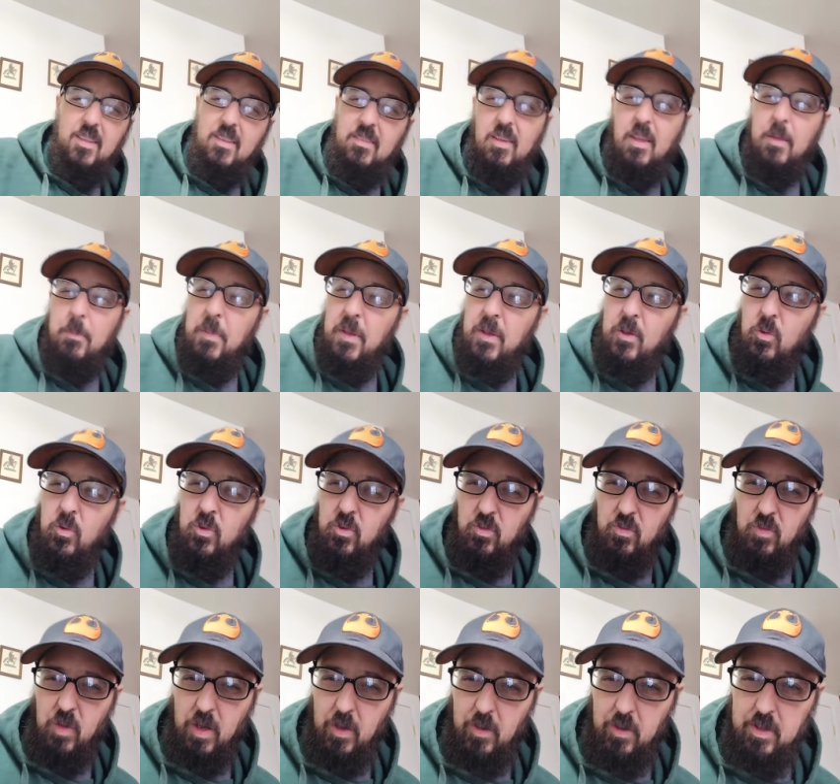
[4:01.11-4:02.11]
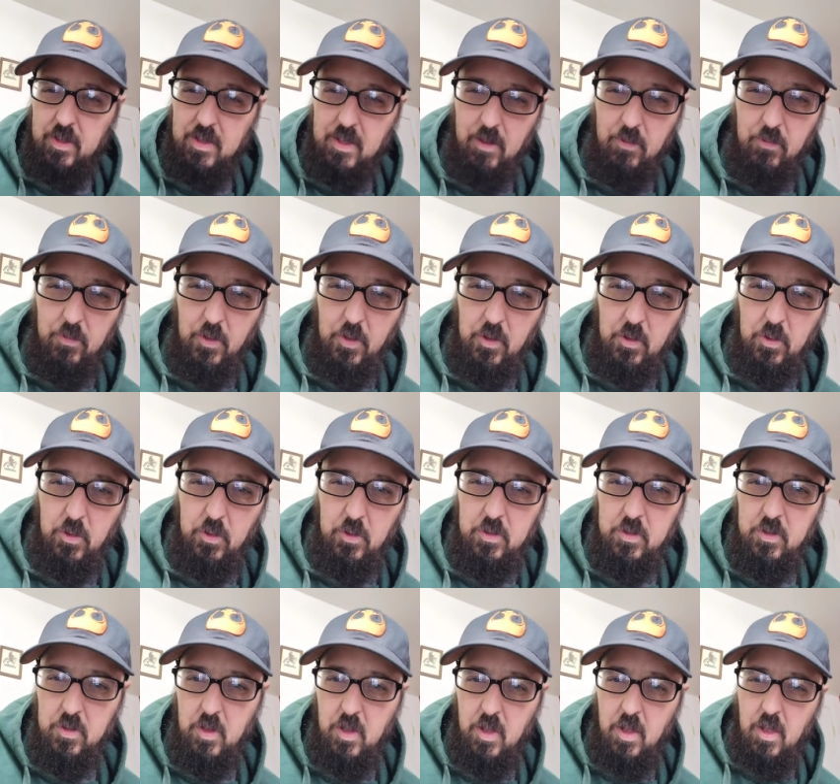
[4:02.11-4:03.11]
Sleeping was very
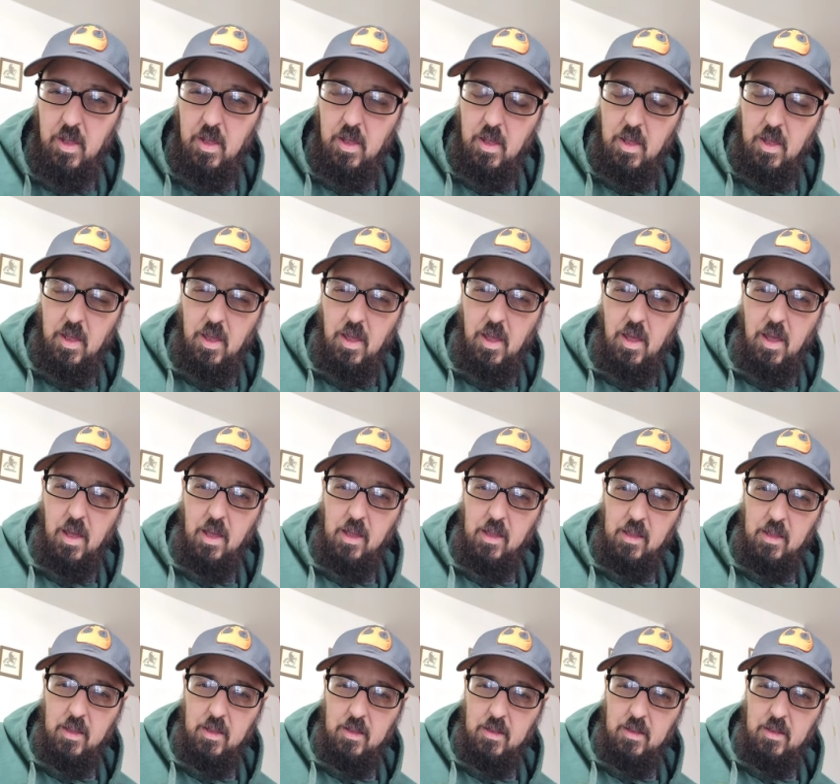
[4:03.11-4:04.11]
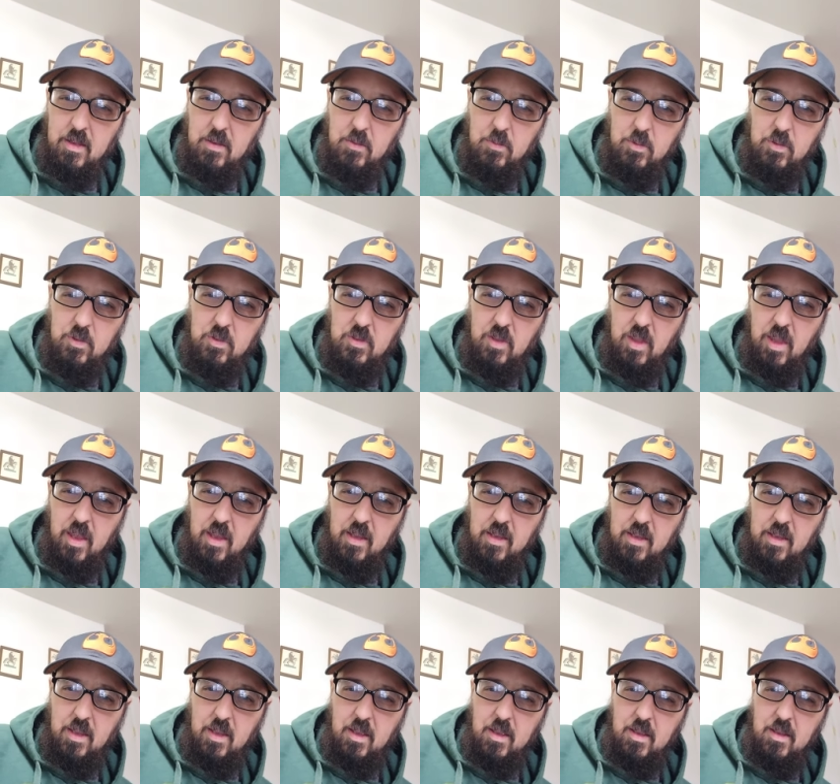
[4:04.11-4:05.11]
difficult. Uh, it was
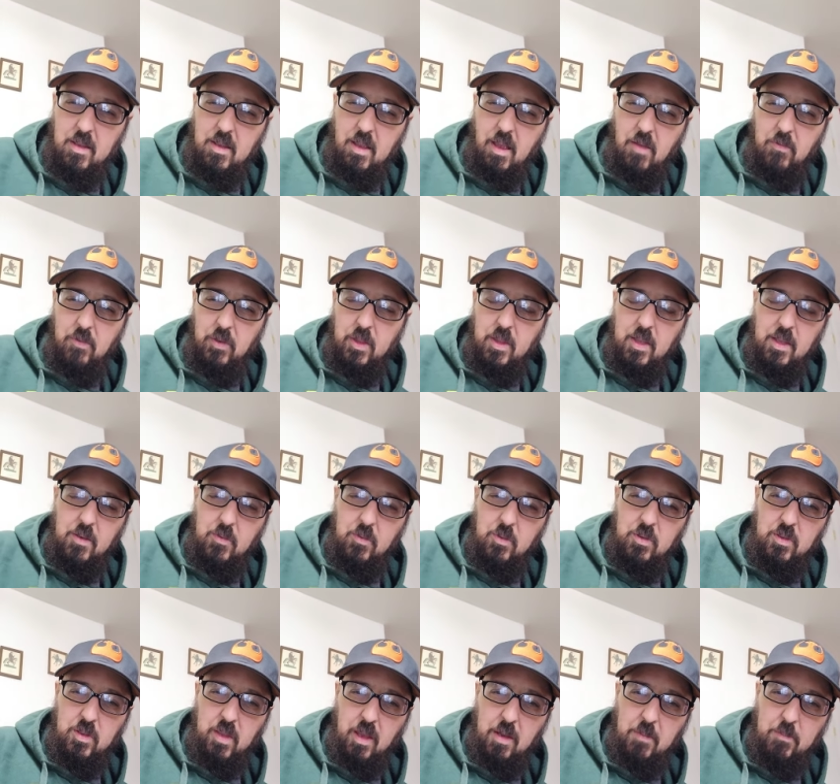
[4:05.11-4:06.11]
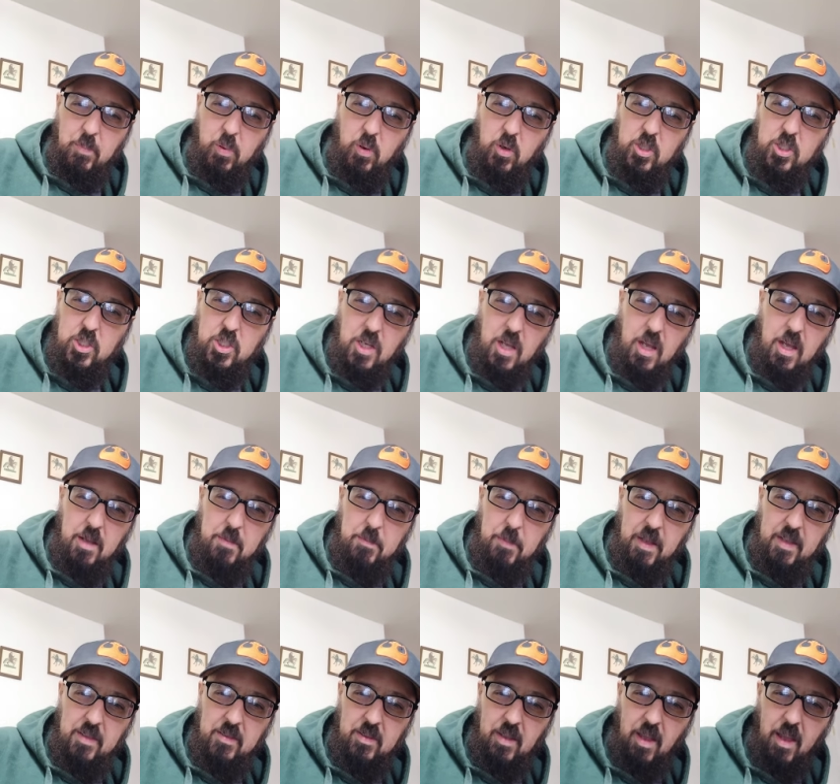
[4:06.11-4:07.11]
like everything was like pushing on
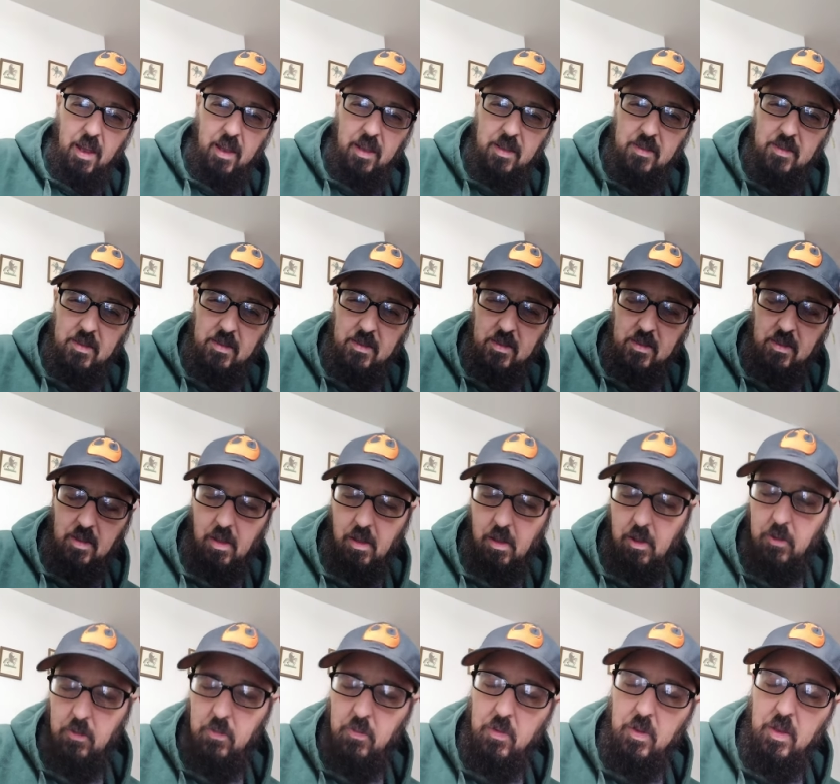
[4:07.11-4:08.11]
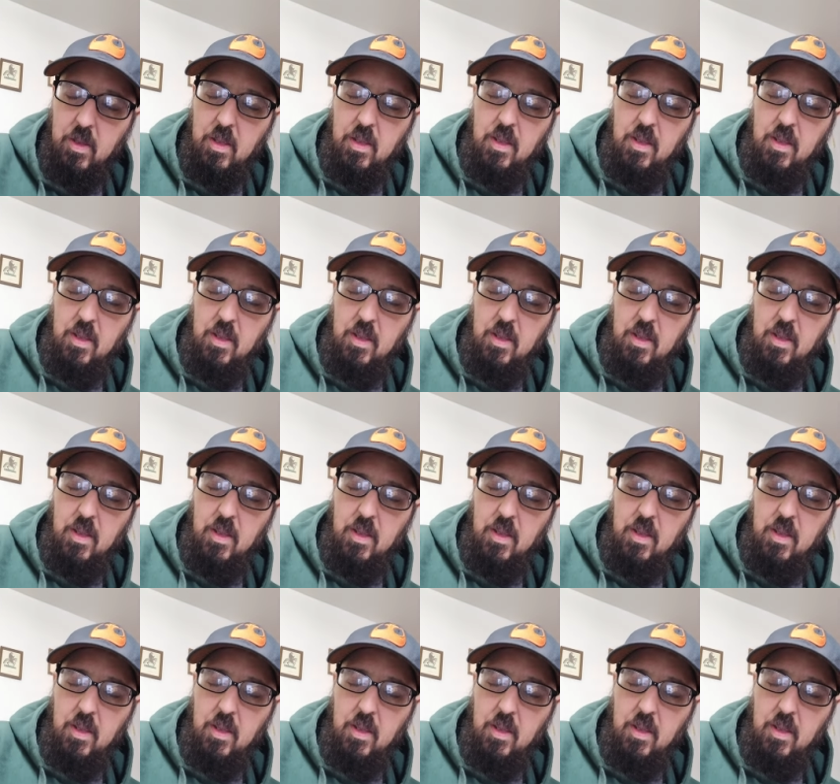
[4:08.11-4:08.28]
my sides and stuff.